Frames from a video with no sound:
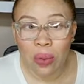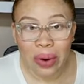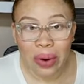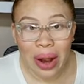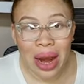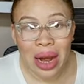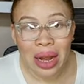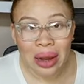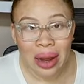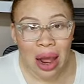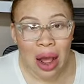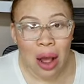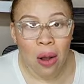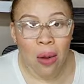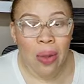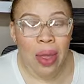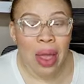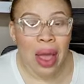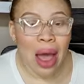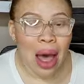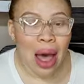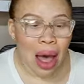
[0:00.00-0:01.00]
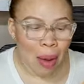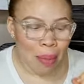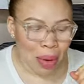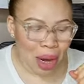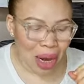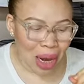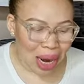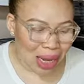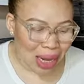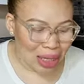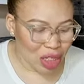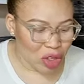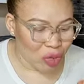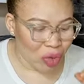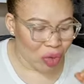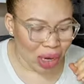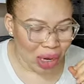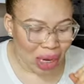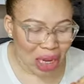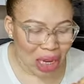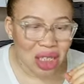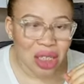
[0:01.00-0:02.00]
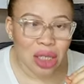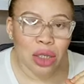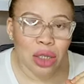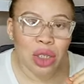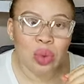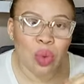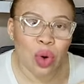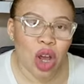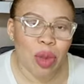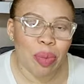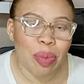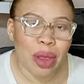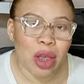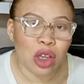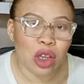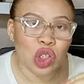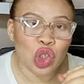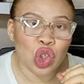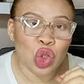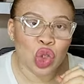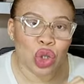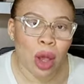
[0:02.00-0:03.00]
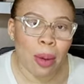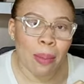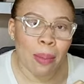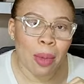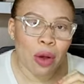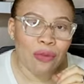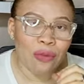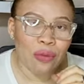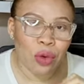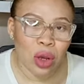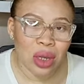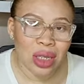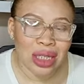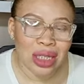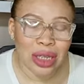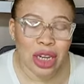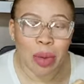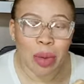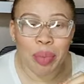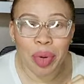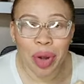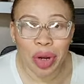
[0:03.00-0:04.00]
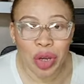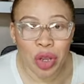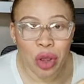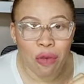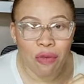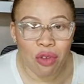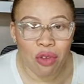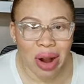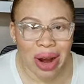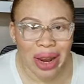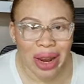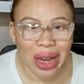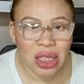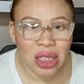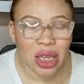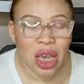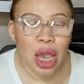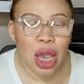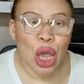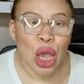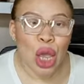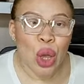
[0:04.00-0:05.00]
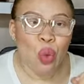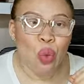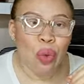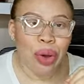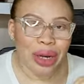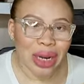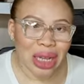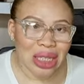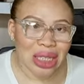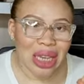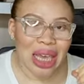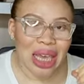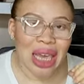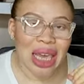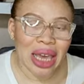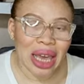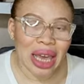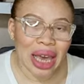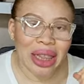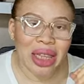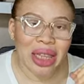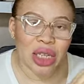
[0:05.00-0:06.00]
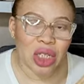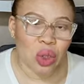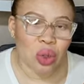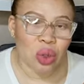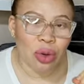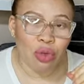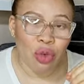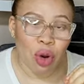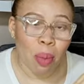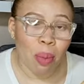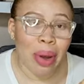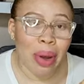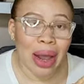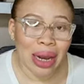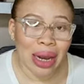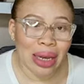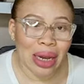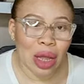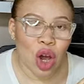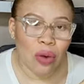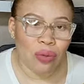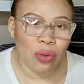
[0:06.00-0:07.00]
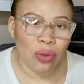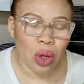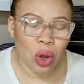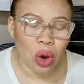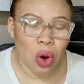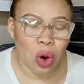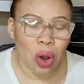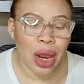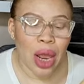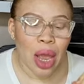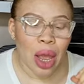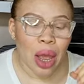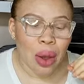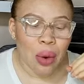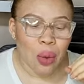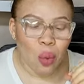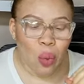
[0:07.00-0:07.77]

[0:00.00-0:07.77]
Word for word: Right now, I'm led to release this word because some of us in the body of Christ, we need to hear this reminder of the Lord.